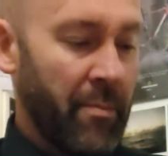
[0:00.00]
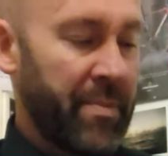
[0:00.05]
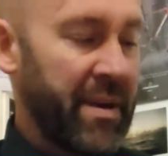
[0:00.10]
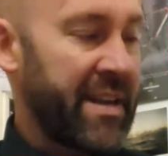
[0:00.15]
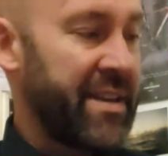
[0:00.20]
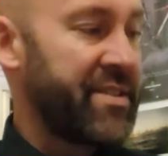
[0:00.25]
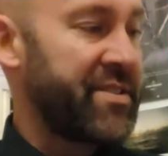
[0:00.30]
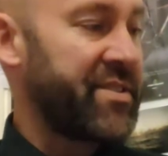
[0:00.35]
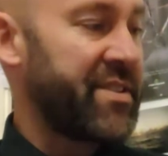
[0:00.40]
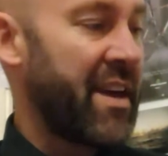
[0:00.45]

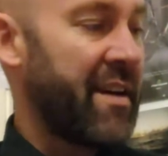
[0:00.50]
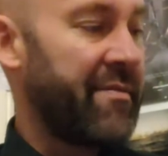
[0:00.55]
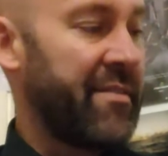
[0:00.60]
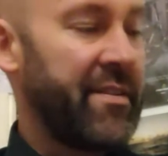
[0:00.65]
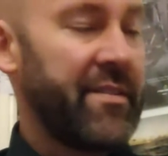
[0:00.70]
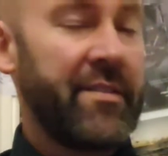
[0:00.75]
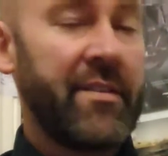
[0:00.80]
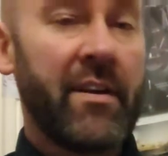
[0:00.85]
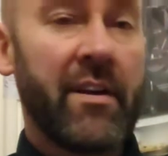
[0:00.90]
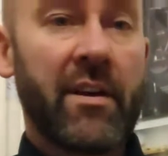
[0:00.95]

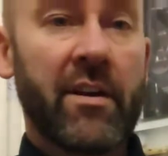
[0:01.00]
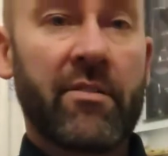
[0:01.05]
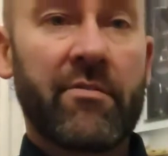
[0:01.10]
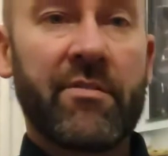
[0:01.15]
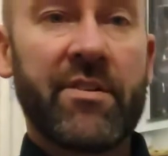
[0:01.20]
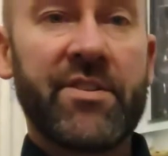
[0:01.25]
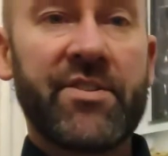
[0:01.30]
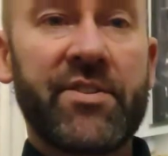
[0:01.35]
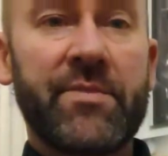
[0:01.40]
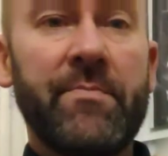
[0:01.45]
B7
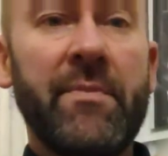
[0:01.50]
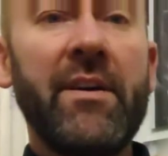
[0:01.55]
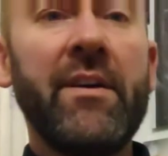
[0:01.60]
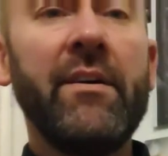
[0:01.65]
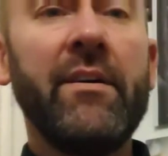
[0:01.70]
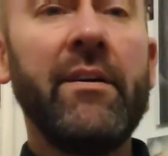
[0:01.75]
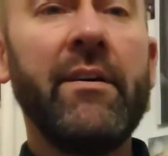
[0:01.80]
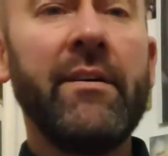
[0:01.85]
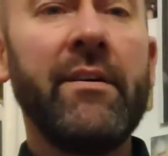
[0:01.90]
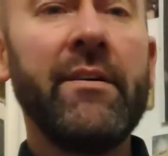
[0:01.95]

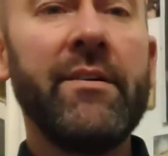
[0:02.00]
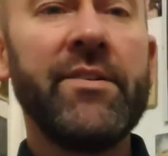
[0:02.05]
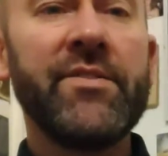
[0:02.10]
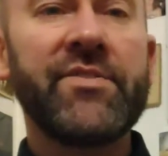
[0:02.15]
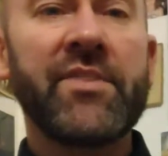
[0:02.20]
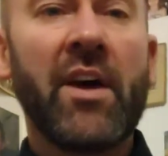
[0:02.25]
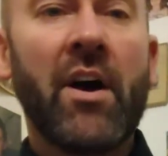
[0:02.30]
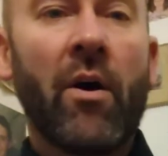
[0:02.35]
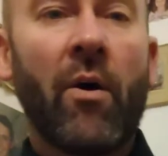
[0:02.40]
Christmas.